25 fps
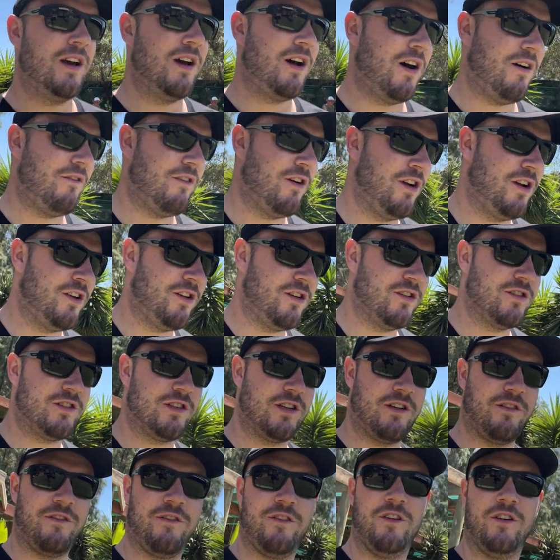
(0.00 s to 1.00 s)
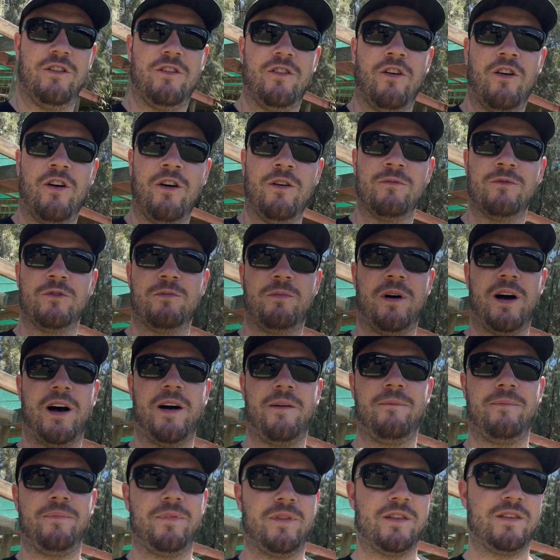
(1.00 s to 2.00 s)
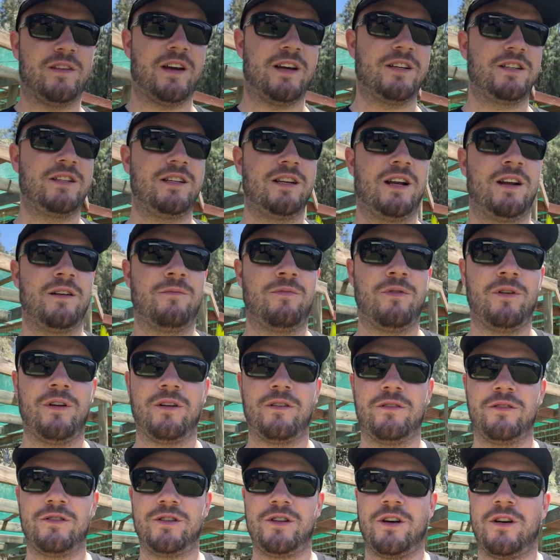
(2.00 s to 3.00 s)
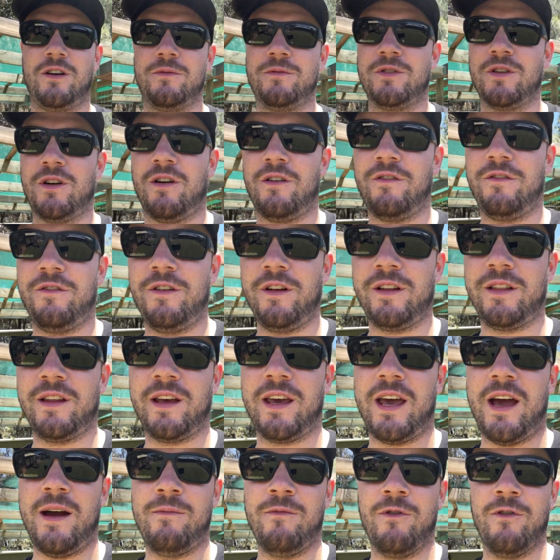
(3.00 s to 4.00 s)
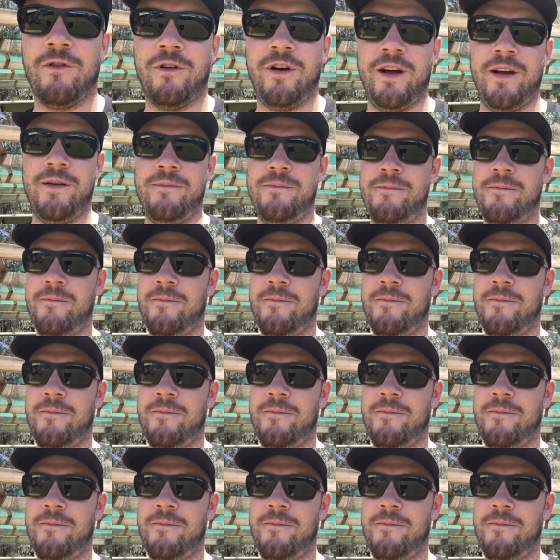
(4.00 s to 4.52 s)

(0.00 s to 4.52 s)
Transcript: I've only used it a few times, but it's actually done a pretty good job. So I'll flick the camera around.